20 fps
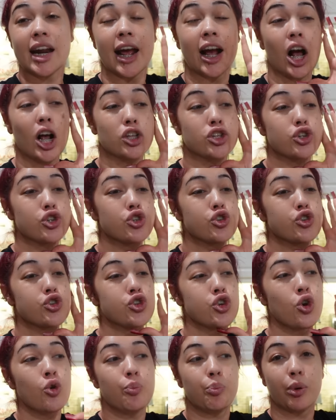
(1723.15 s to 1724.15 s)
It got
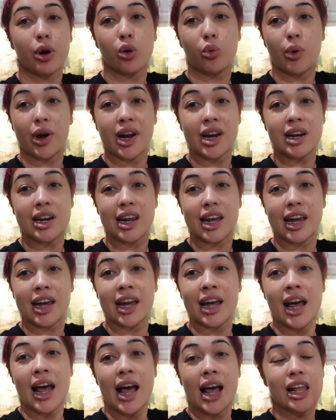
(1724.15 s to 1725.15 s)
super
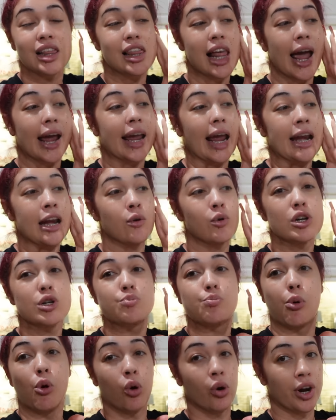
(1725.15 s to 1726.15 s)
windy, like, and it was
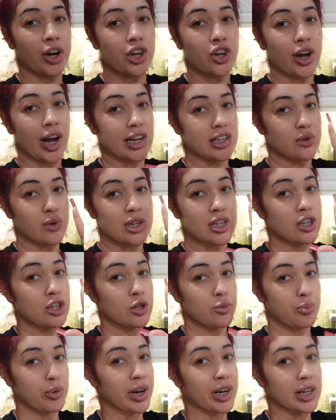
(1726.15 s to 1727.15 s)
pouring, you guys. It wasn't
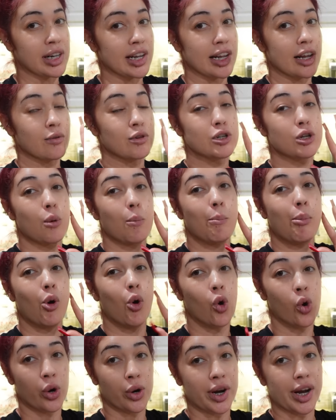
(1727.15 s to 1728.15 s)
sprinkling, it was
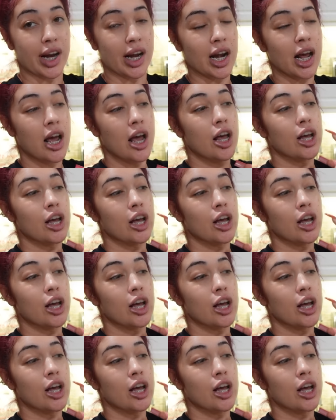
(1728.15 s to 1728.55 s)
pouring.